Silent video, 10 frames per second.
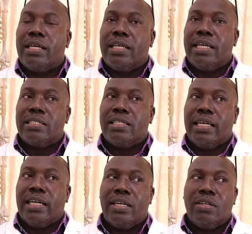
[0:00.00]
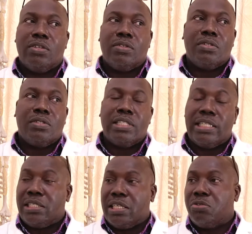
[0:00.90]
There is the
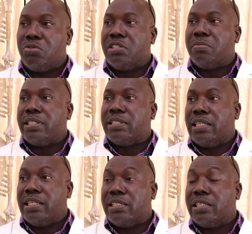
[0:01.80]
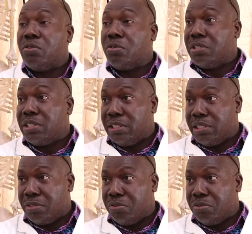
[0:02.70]
surgical treatment and there's the non-surgical